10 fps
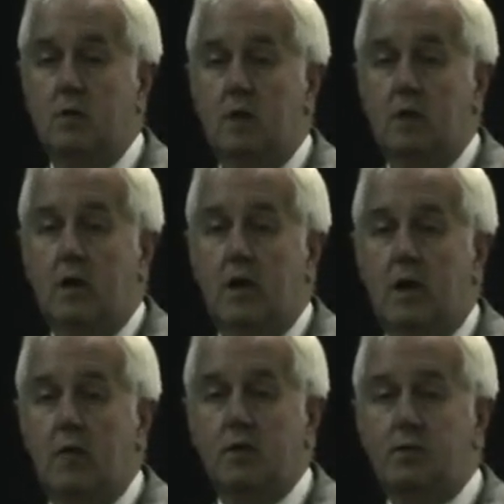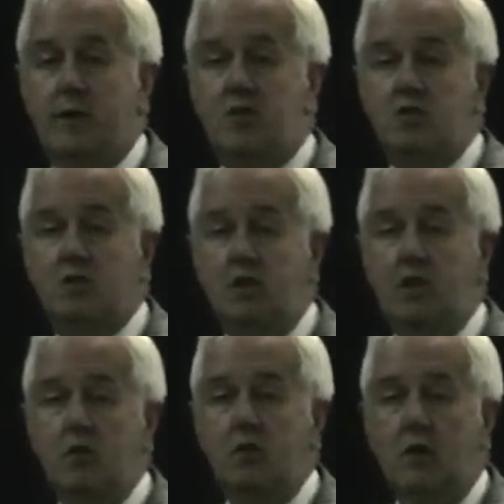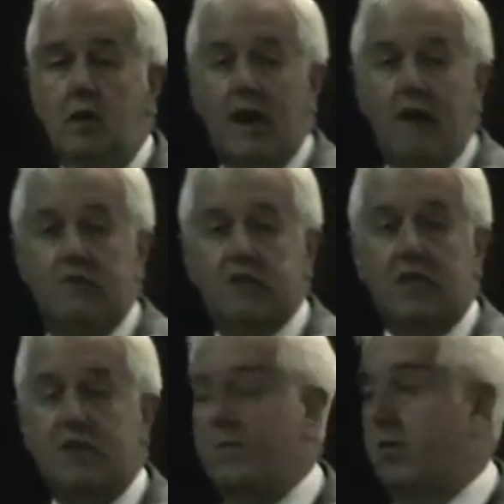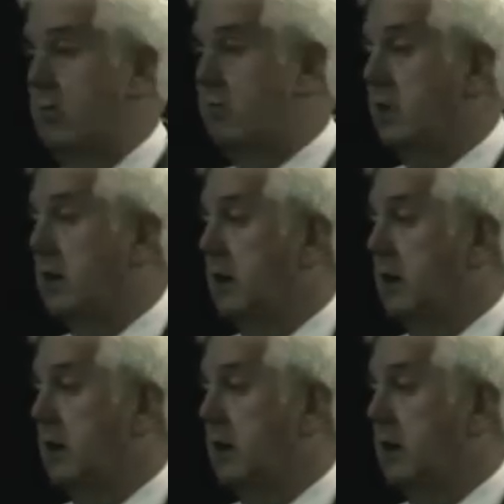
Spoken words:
And I want to mention to you our sixth form.